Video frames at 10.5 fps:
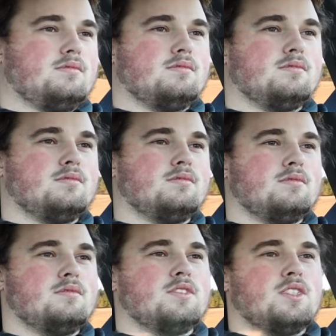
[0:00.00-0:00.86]

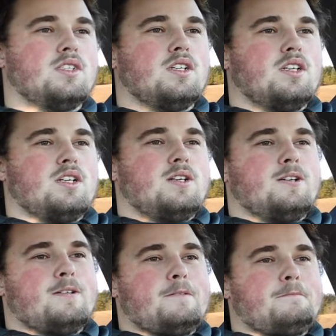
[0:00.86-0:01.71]

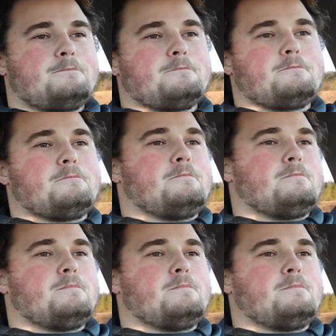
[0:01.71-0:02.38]
This person isn't speaking.